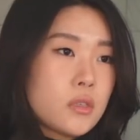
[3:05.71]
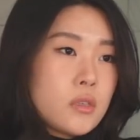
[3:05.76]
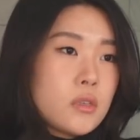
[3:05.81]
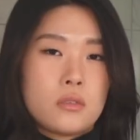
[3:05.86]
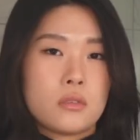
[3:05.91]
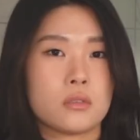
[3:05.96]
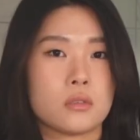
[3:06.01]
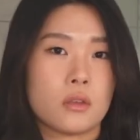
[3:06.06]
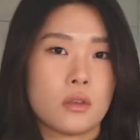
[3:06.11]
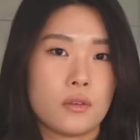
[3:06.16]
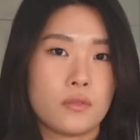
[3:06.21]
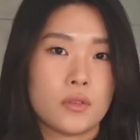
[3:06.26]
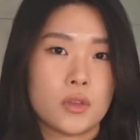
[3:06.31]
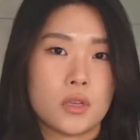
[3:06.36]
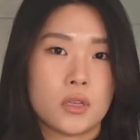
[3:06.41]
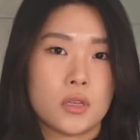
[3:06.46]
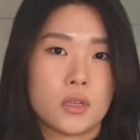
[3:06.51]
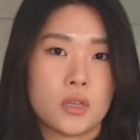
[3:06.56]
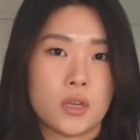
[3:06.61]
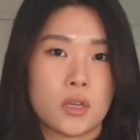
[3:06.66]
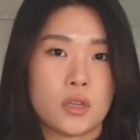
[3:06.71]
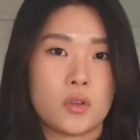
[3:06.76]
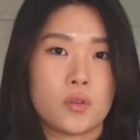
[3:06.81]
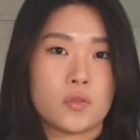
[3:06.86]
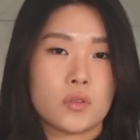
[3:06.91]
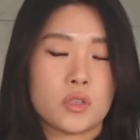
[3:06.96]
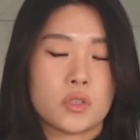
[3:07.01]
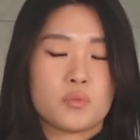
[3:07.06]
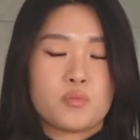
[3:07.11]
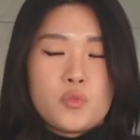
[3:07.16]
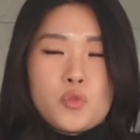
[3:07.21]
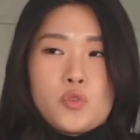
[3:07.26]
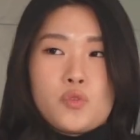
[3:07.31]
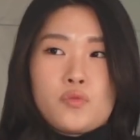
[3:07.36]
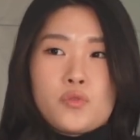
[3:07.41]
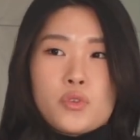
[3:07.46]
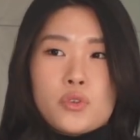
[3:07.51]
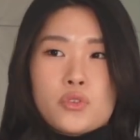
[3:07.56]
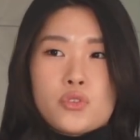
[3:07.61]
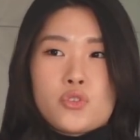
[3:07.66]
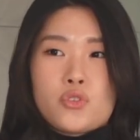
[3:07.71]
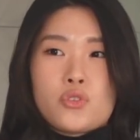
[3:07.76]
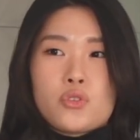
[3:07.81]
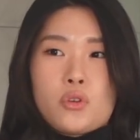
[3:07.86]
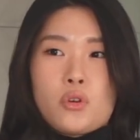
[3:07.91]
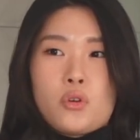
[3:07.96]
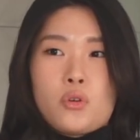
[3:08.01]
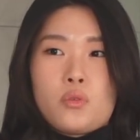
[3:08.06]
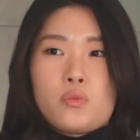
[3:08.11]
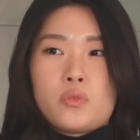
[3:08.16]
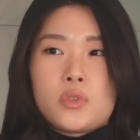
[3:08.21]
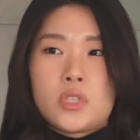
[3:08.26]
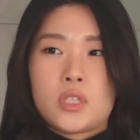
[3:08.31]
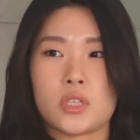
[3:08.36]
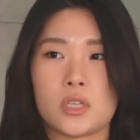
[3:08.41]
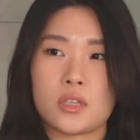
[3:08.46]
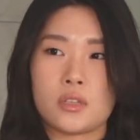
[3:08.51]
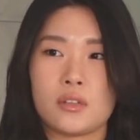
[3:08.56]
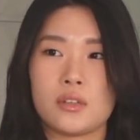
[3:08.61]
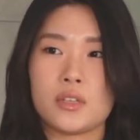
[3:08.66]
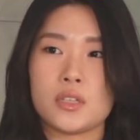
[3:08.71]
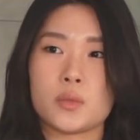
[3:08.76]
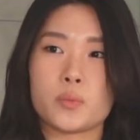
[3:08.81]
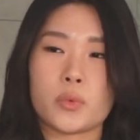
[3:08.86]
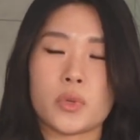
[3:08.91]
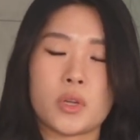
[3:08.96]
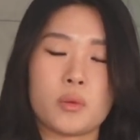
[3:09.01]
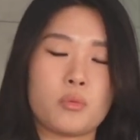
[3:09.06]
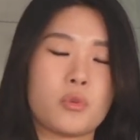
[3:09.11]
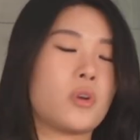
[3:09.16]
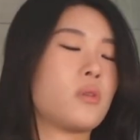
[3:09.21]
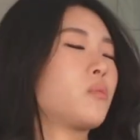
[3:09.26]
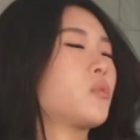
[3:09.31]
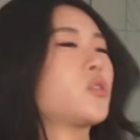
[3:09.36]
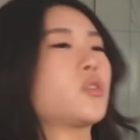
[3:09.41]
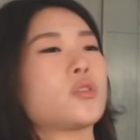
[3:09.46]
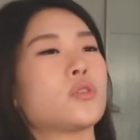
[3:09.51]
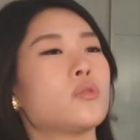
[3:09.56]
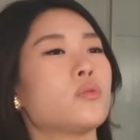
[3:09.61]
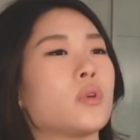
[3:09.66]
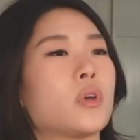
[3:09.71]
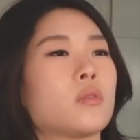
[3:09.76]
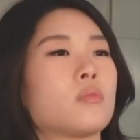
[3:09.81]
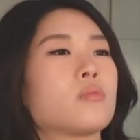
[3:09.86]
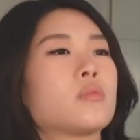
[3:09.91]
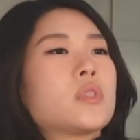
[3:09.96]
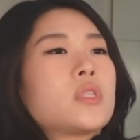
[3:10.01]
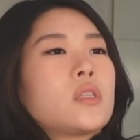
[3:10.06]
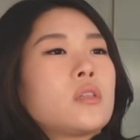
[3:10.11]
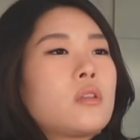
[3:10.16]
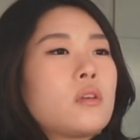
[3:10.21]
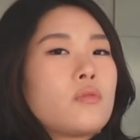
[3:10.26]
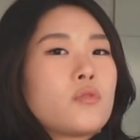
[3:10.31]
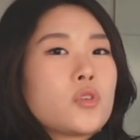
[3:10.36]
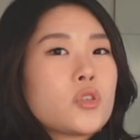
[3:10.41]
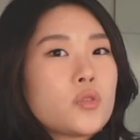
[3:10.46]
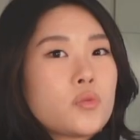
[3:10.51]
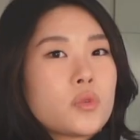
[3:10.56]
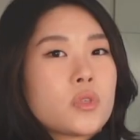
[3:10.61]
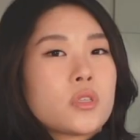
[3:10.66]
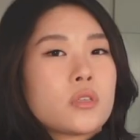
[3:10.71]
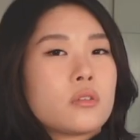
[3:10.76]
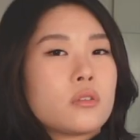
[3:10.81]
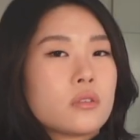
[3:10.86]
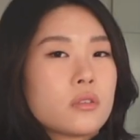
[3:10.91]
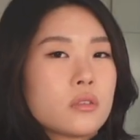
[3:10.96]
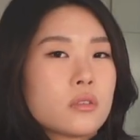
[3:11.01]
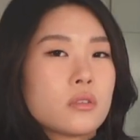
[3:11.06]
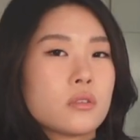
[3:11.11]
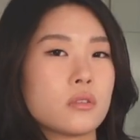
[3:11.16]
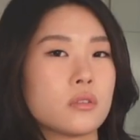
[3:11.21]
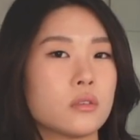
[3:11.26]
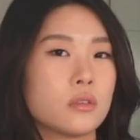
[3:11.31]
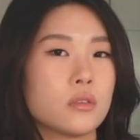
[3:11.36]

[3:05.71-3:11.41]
7. I know this move looks so ridiculous, but I promise you it delivers results.